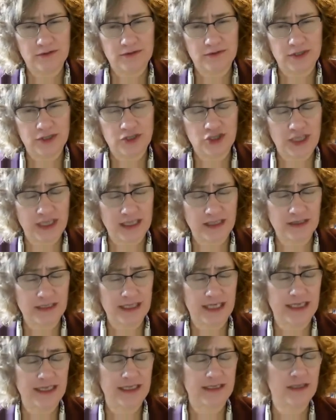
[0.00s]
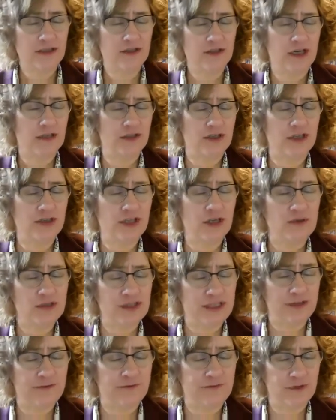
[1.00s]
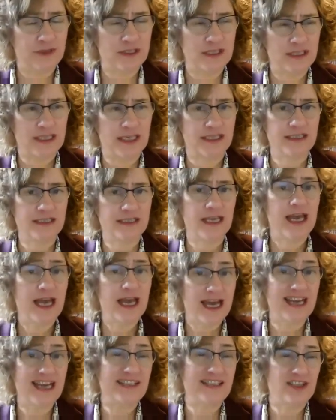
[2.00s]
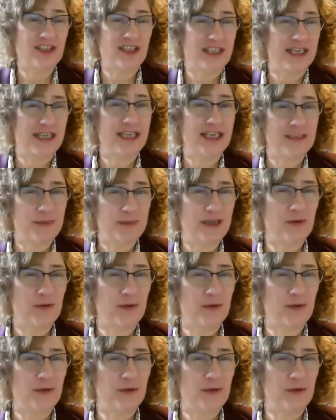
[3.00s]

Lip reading: shielding, and those differences, actually it's been